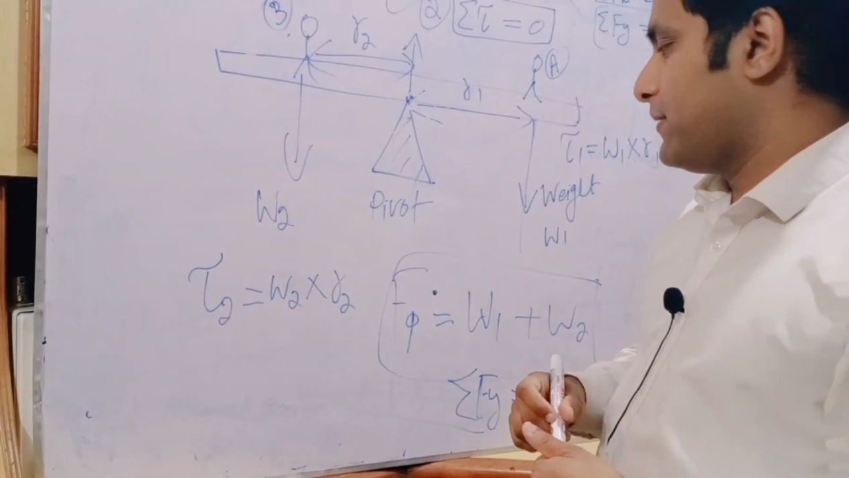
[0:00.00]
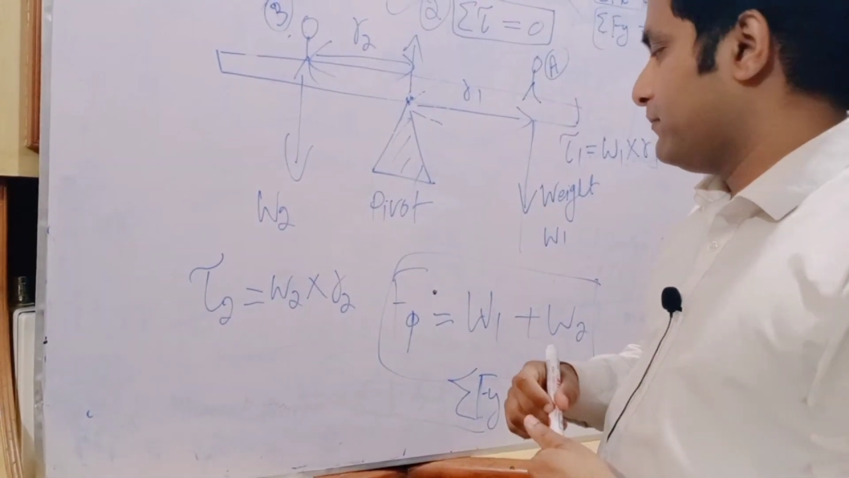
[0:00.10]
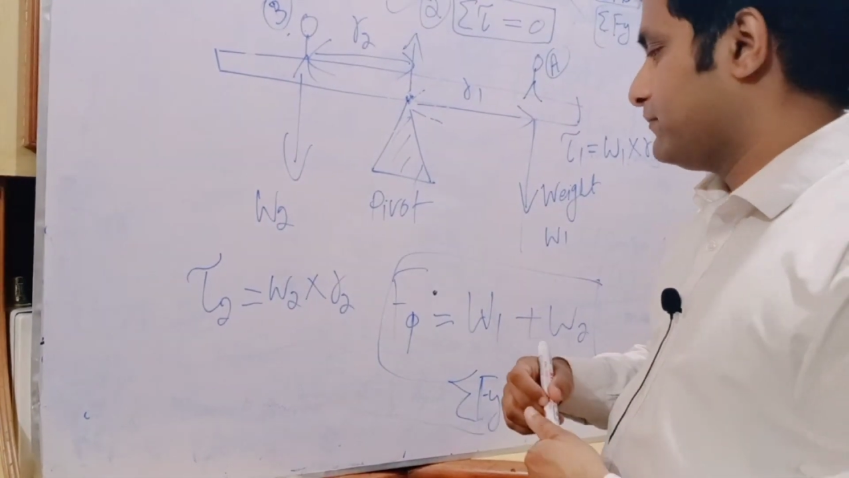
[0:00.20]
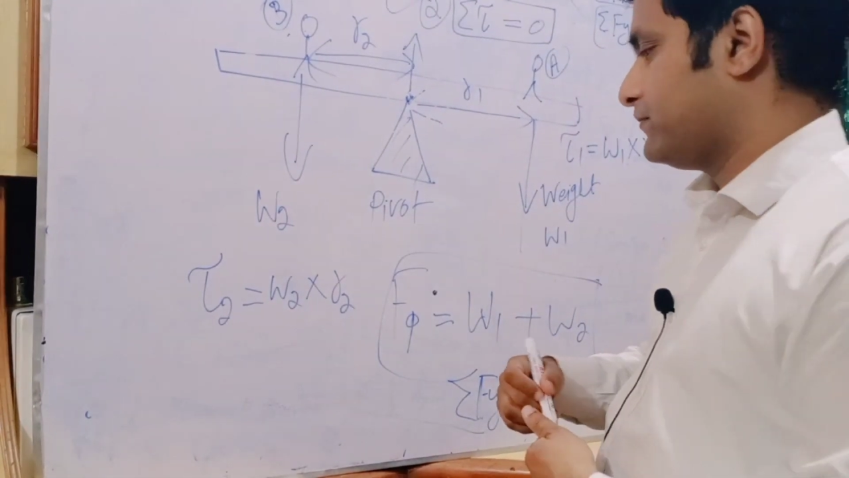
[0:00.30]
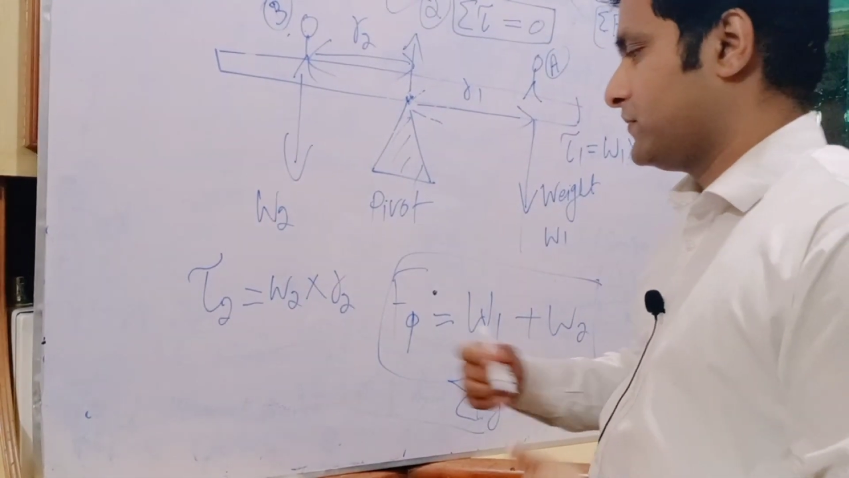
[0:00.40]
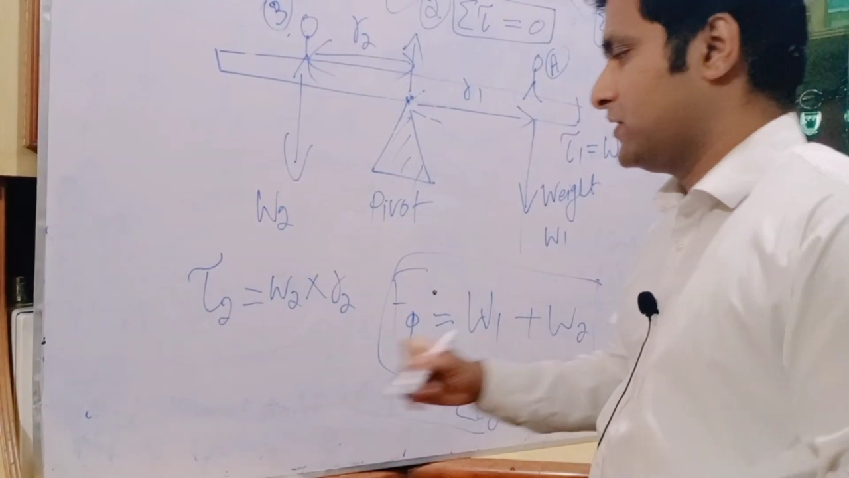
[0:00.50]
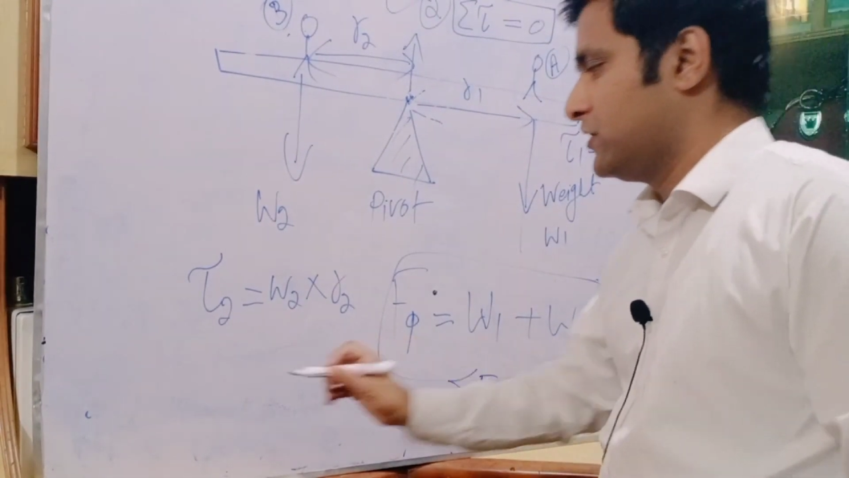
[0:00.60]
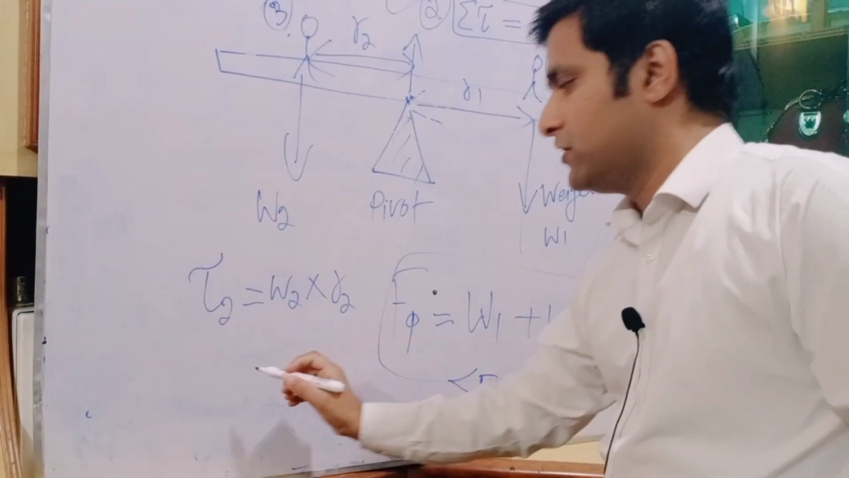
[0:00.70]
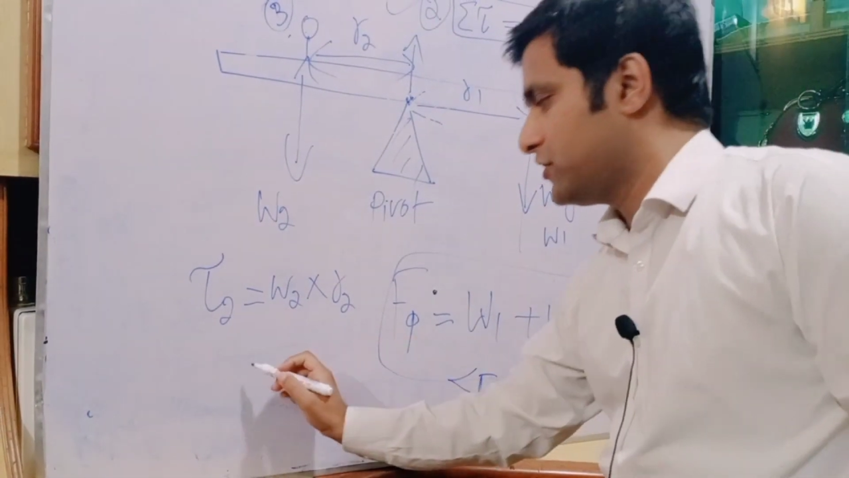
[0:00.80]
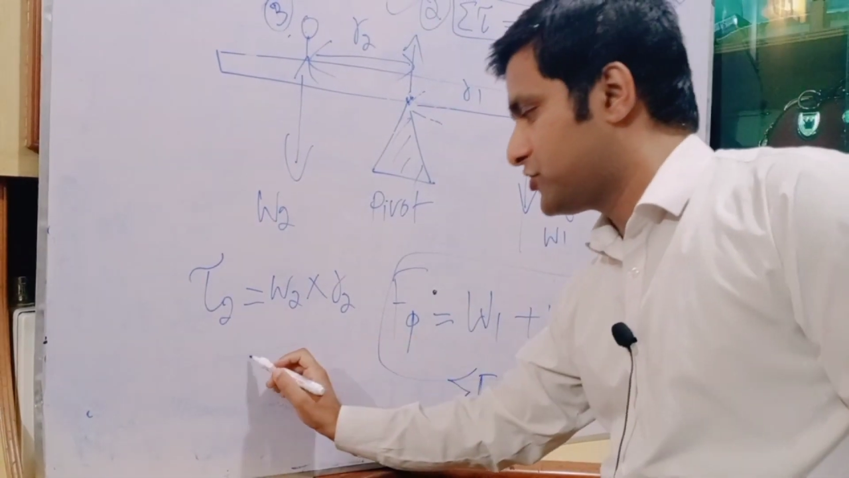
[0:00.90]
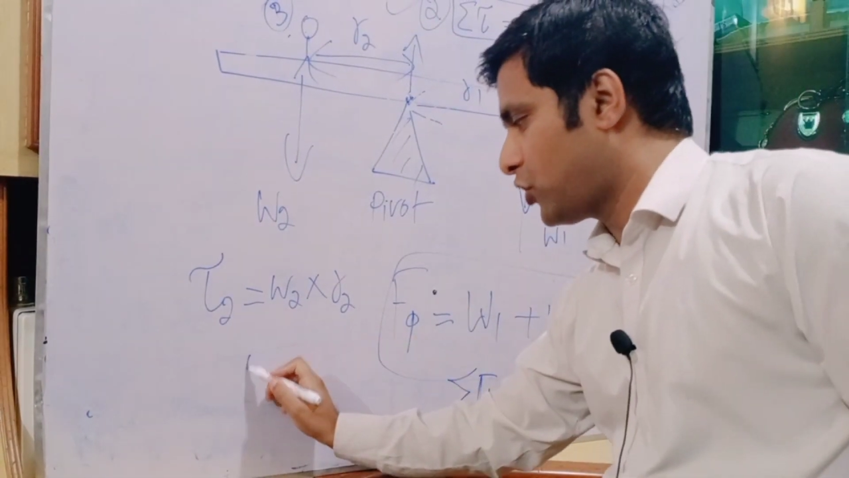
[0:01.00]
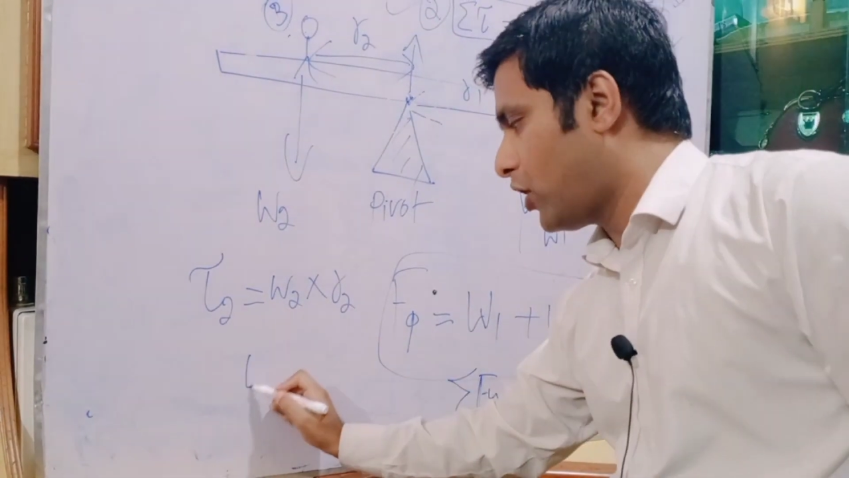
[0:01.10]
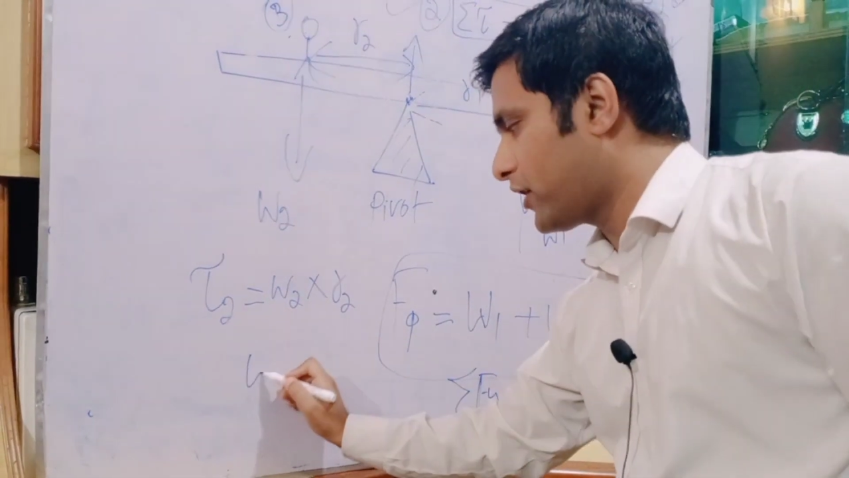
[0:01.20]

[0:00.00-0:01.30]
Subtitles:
torque 1,